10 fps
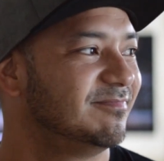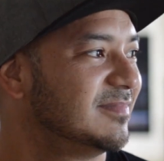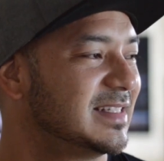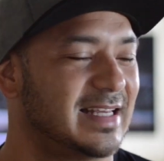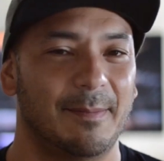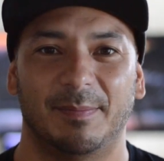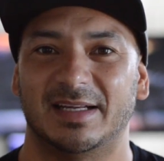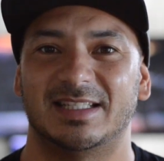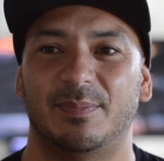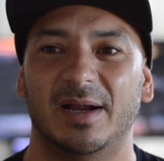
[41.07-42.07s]
set my
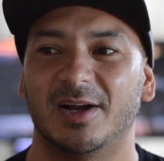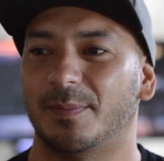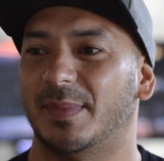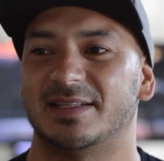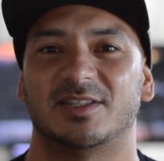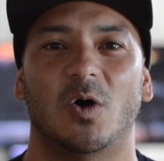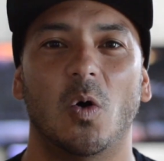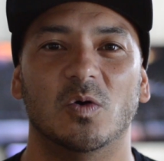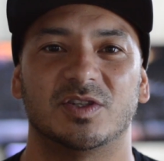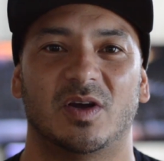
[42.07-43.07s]
spirit and my
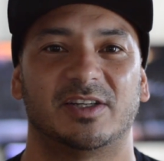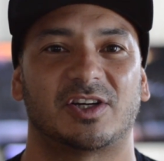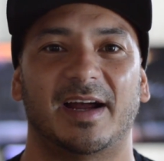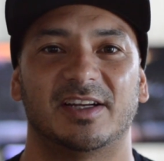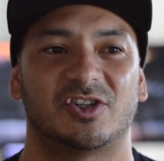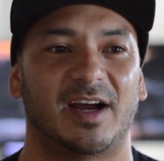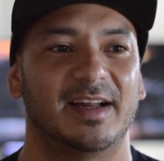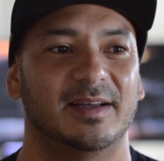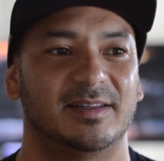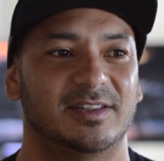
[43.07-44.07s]
soul. So I try
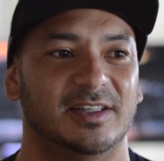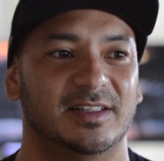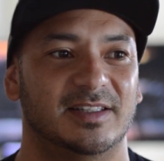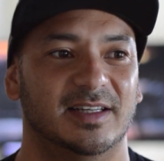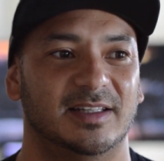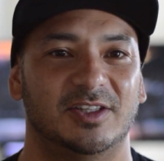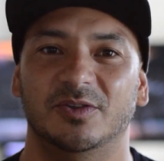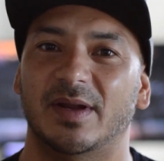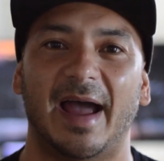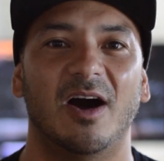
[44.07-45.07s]
to
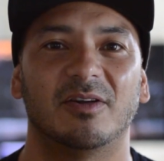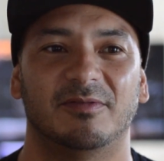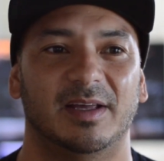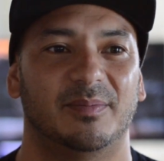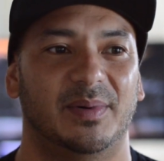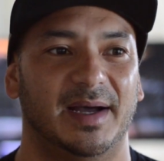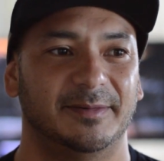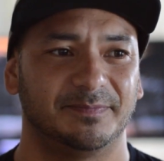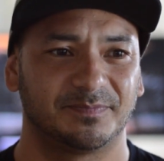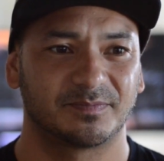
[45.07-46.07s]
tune out of it,
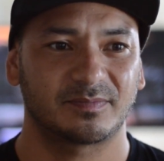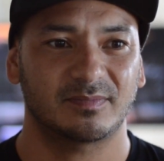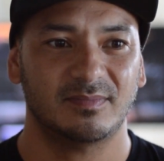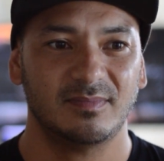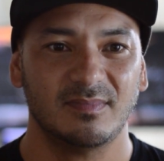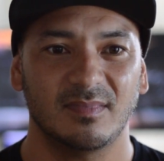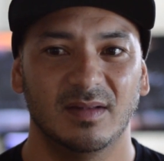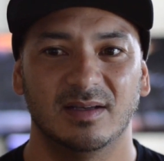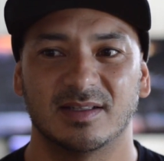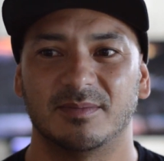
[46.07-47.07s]
but
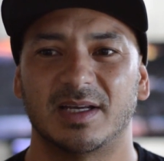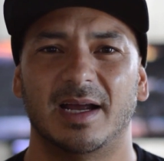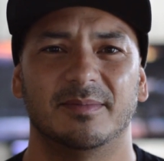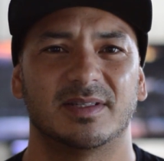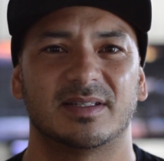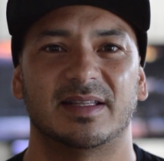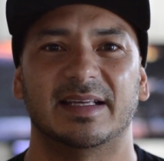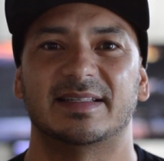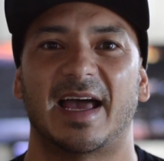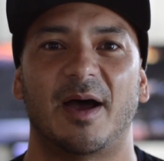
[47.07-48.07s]
sometimes
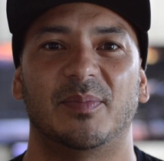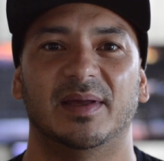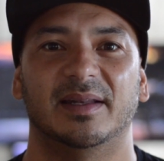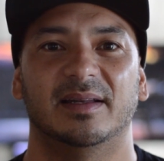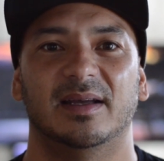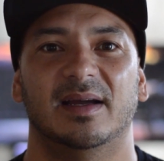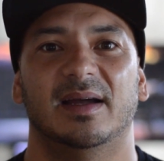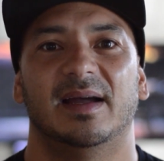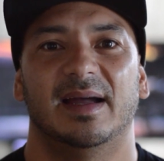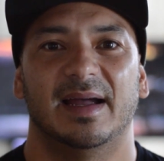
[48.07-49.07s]
things happen,
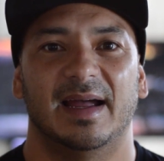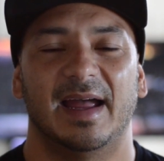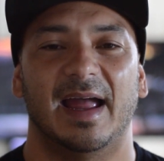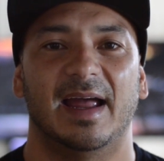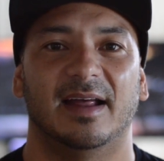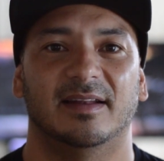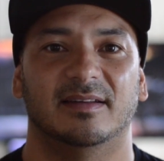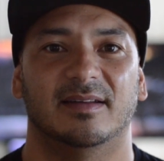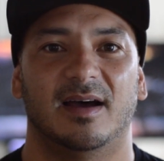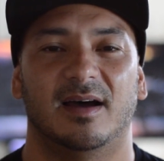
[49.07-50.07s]
and